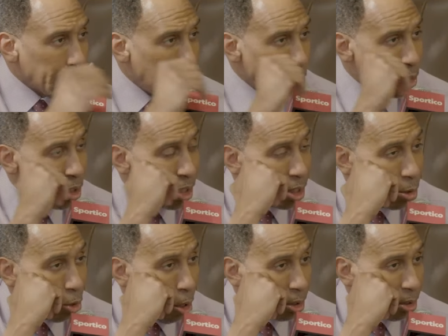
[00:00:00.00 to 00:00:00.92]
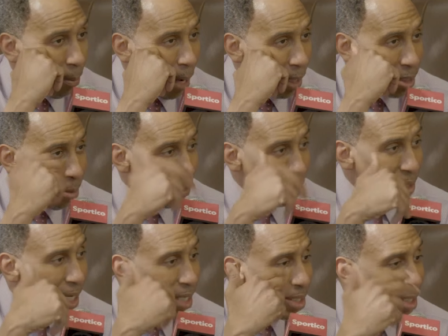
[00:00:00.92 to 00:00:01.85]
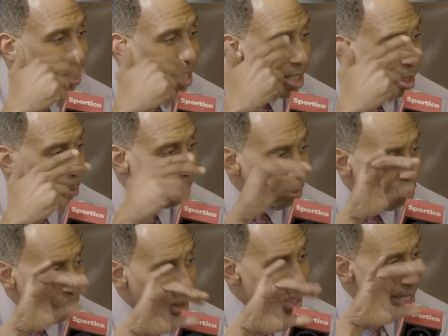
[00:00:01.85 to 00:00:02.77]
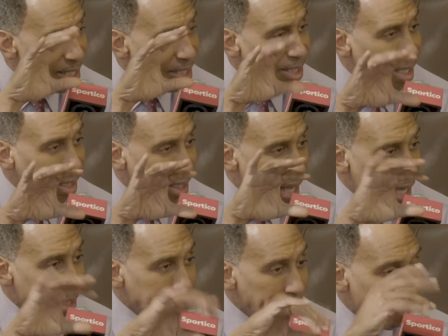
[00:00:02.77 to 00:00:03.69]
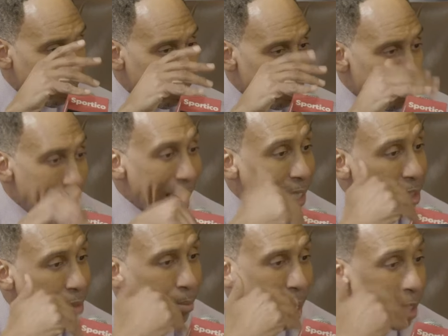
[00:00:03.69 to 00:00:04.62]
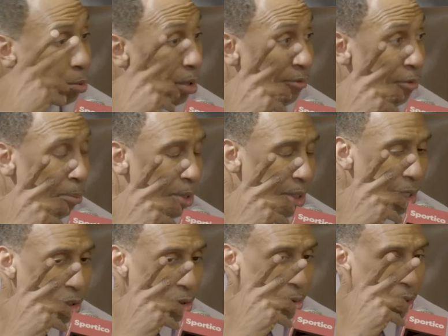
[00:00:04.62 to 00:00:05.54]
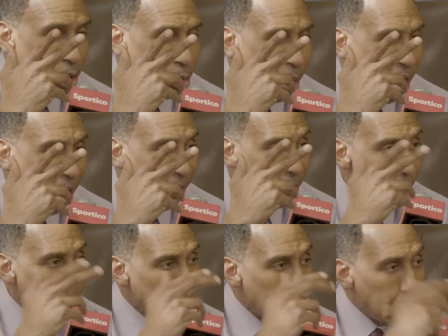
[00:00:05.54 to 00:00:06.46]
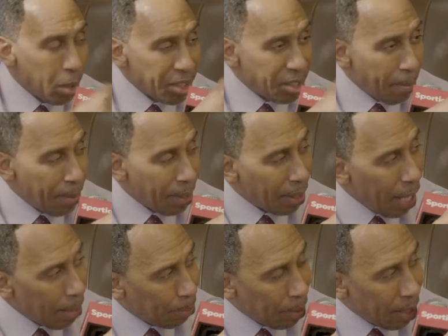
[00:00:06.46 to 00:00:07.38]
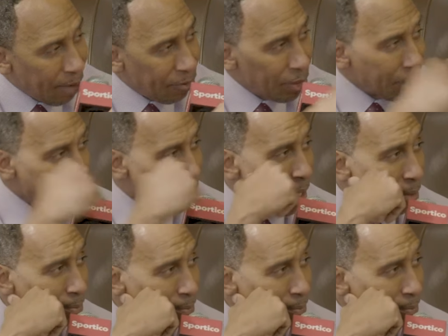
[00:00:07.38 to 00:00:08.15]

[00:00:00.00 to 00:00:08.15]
coach just talked about as it pertained to discipline, really instilling that to maximize whatever potential that you have. What has it been like playing for this man?